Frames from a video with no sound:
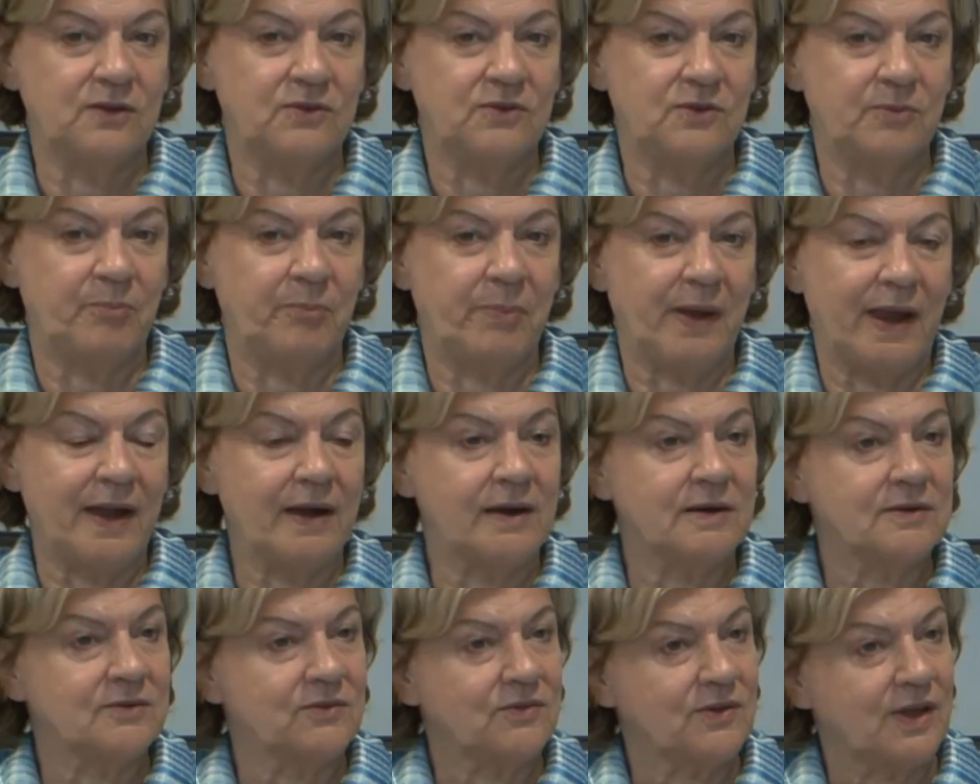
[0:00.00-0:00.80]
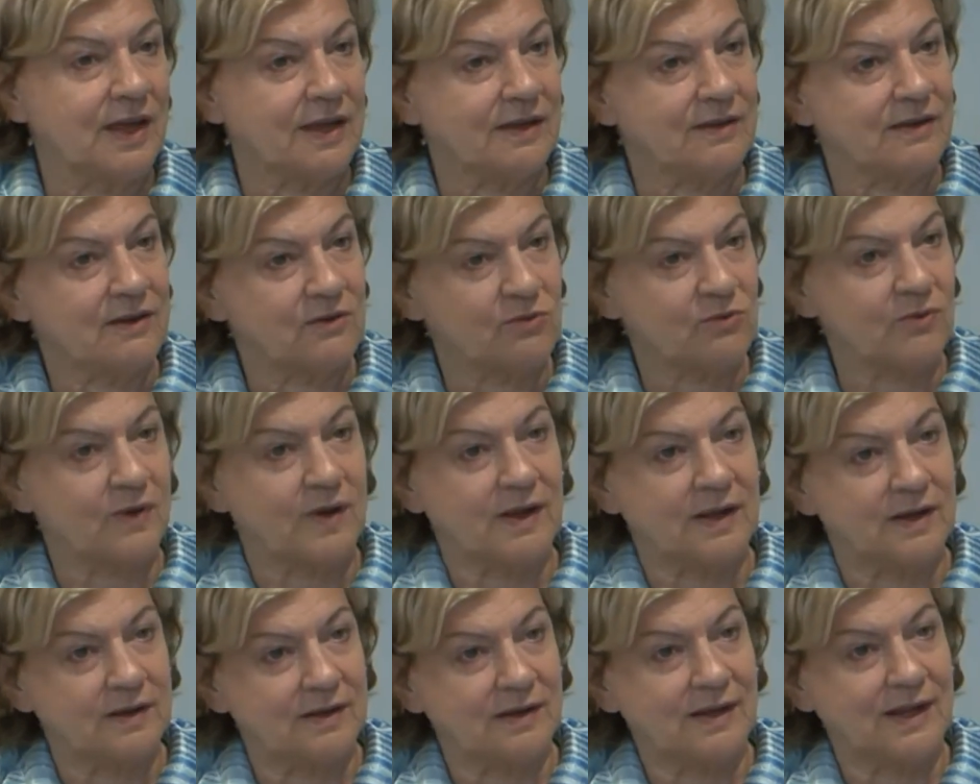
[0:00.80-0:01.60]
the parents get
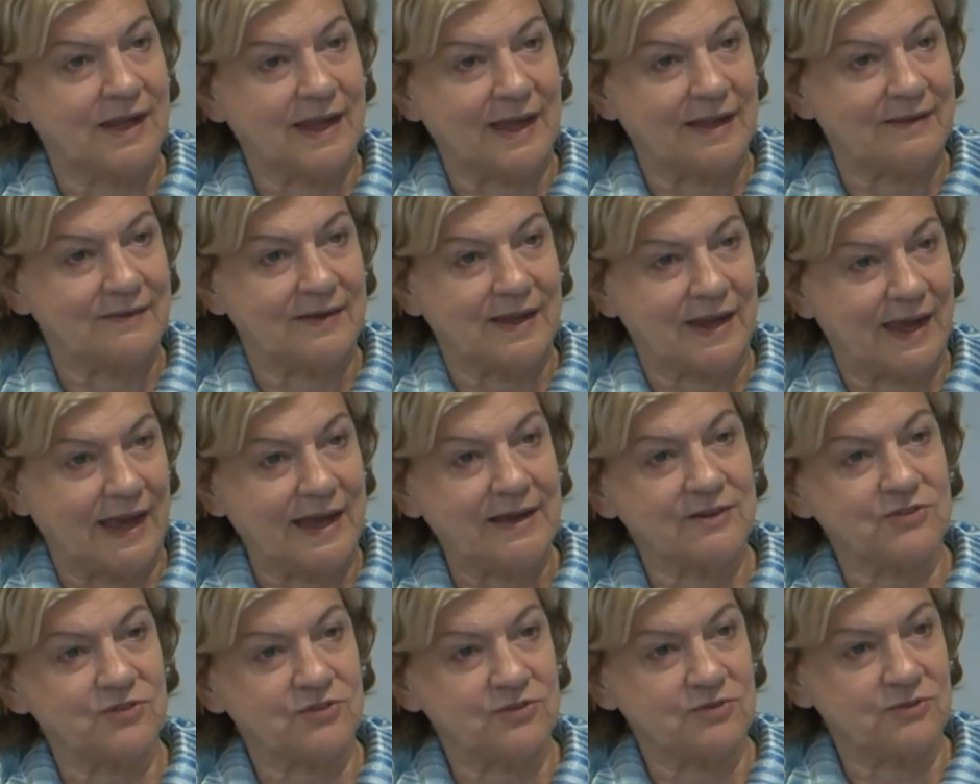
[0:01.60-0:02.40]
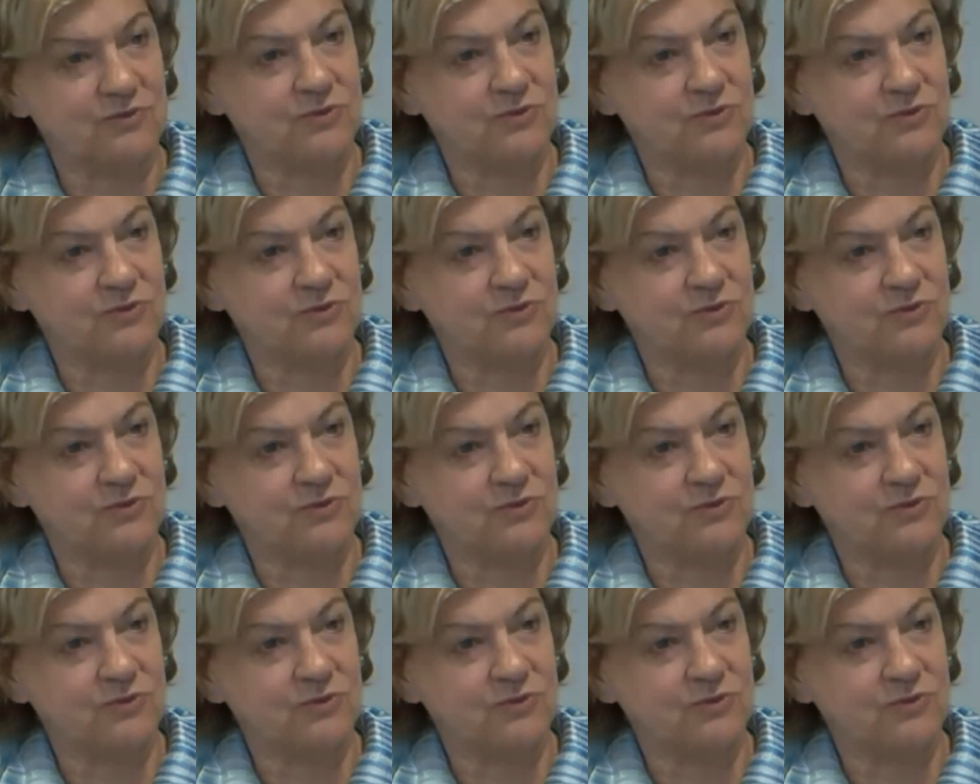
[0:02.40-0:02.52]
cash